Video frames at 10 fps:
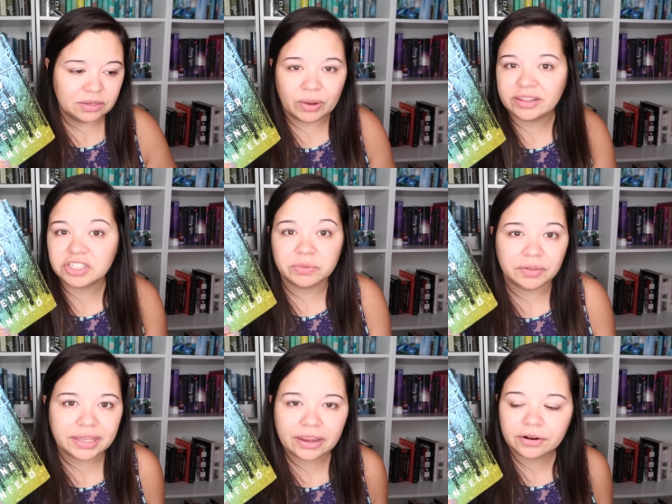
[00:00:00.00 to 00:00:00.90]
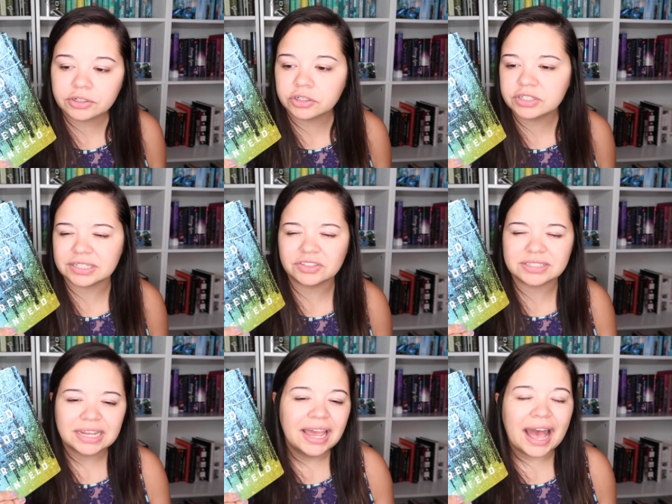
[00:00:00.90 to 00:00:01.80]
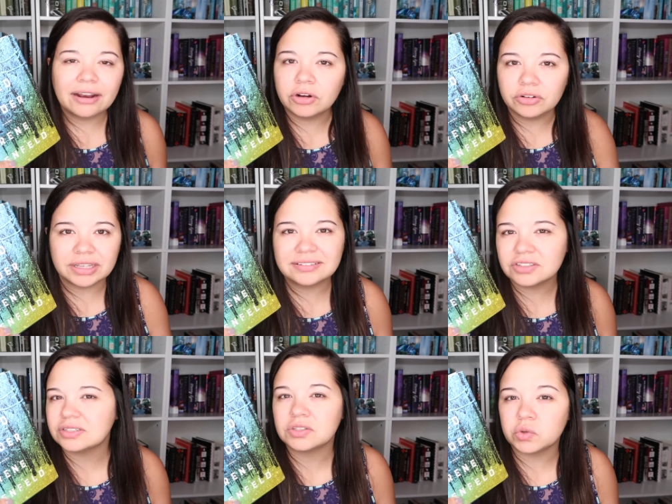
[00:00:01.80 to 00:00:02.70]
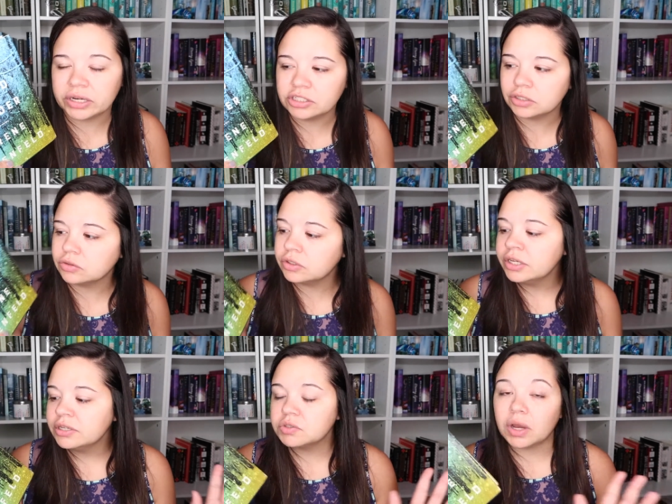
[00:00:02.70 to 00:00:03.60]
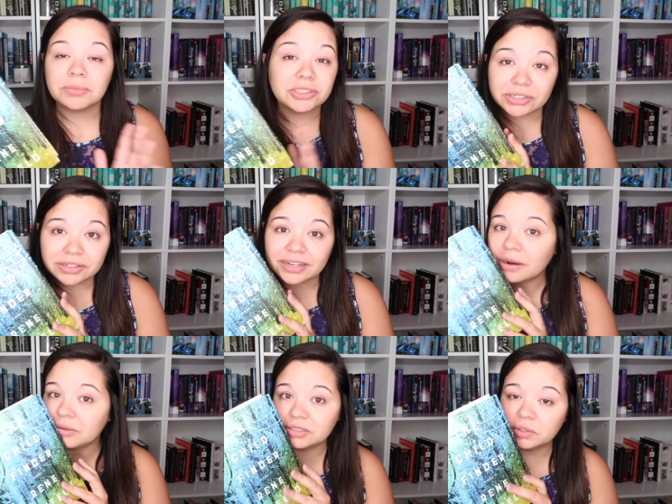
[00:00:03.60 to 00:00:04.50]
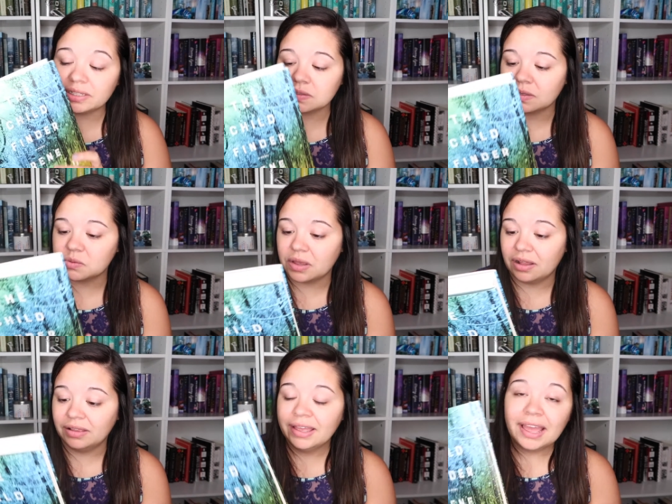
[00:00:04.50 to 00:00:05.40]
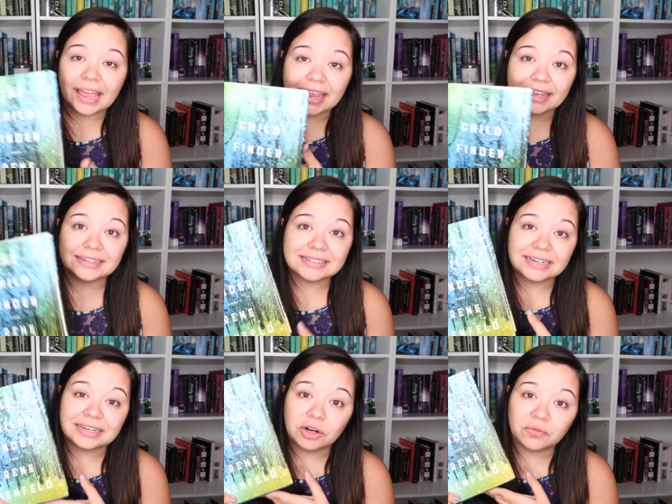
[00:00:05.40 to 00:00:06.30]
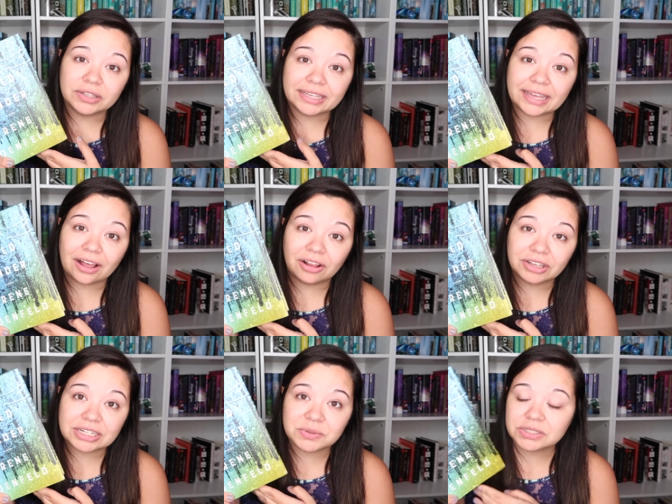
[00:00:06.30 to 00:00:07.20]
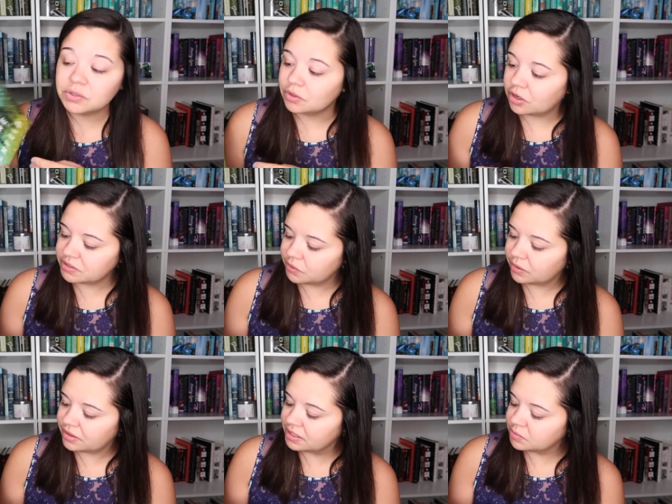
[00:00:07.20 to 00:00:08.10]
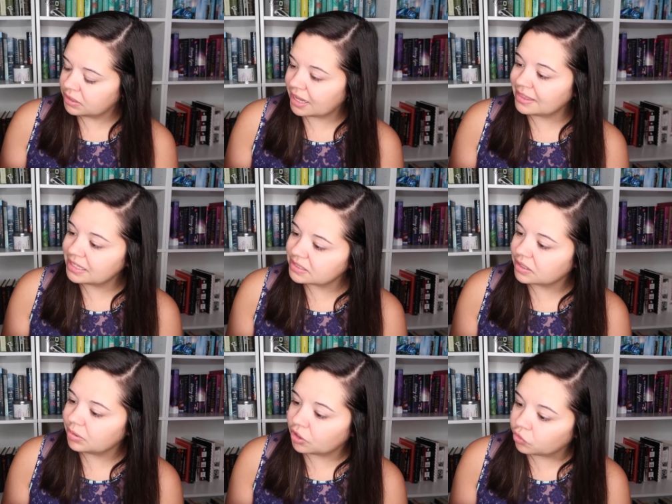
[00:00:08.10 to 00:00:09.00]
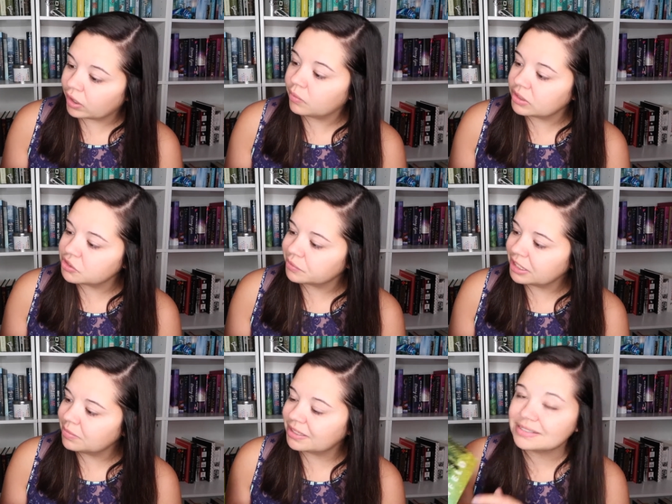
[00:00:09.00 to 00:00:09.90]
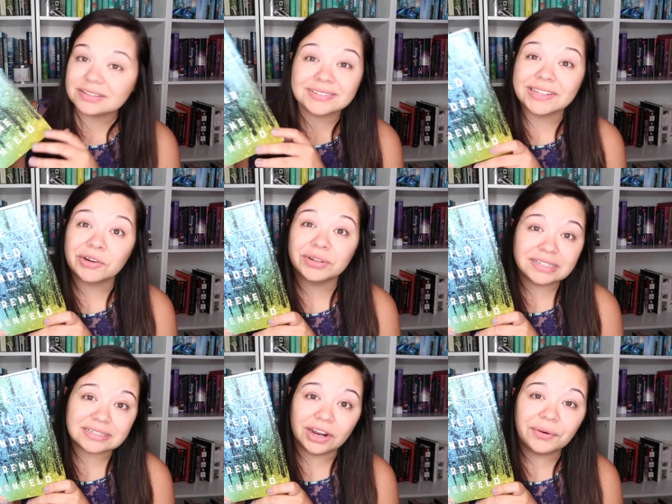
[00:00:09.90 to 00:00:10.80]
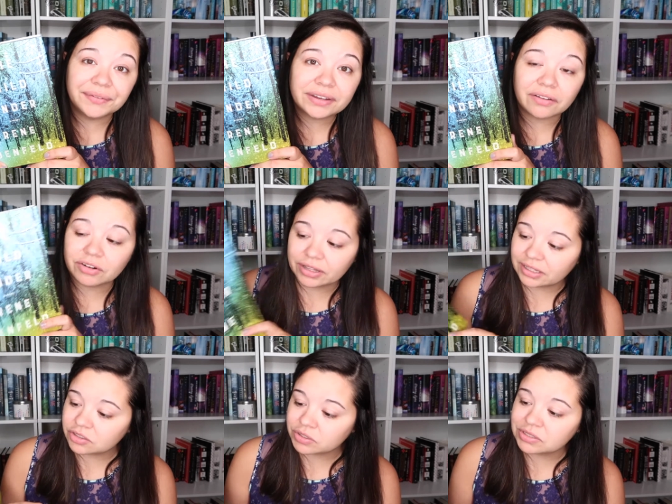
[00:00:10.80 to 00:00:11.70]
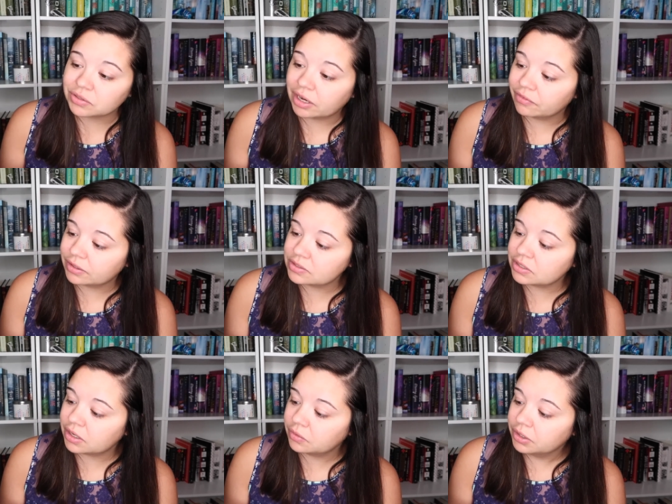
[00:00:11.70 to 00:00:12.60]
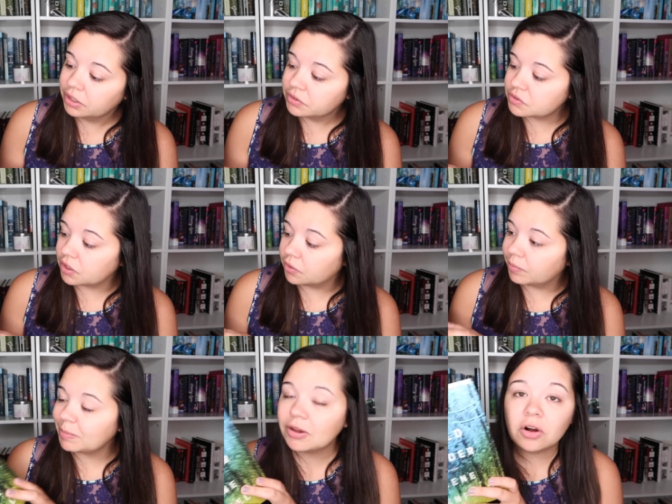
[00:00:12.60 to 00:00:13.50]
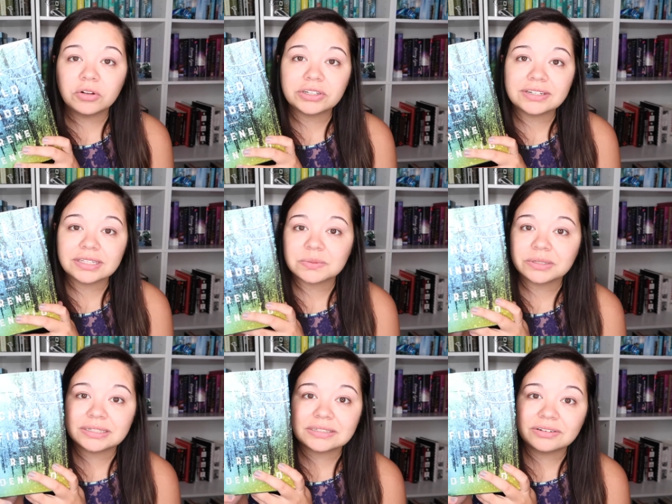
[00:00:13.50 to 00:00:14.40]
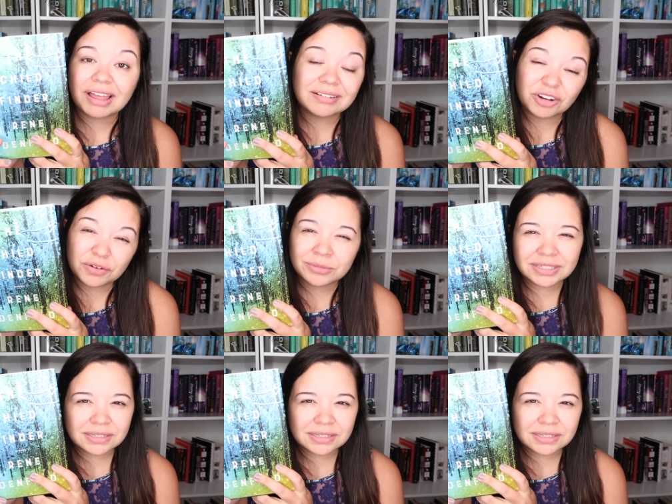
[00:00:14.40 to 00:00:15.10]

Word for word: the way that she wrote the characters and just, I don't know, like just the story in general. So I'm sure that I will enjoy this one as well, and hopefully I'll get to it soon. Also, this one I think is going to be a great winter read because there's literally snow on the cover. Like the trees are covered in snow. So maybe I'll hold on to this one until like November,